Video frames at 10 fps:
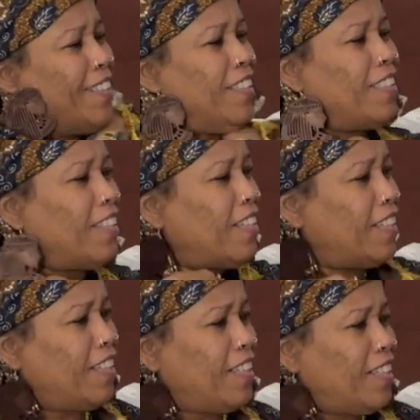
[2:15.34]
Oh
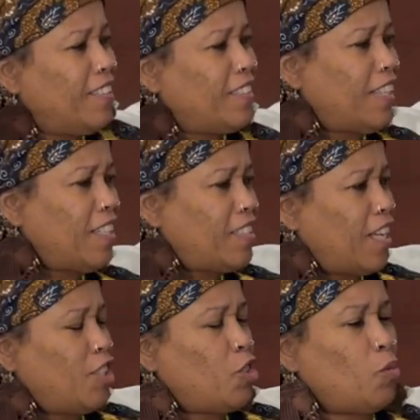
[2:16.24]
no. They
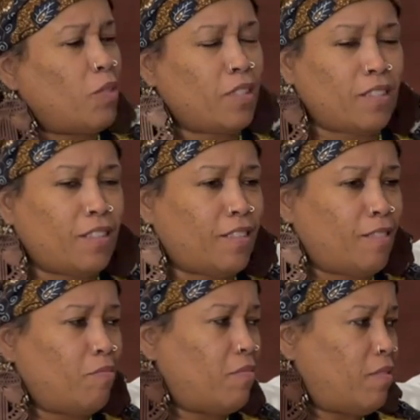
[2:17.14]
said you was
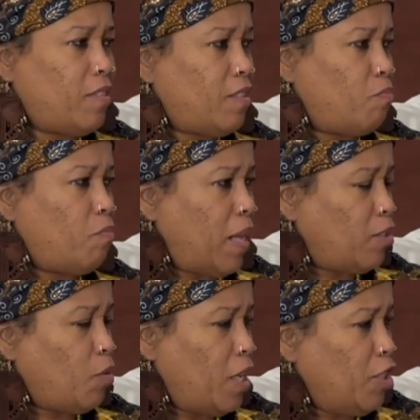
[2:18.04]

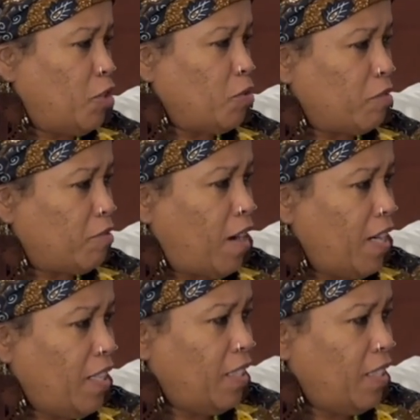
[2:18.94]
mental issues, right? Yeah.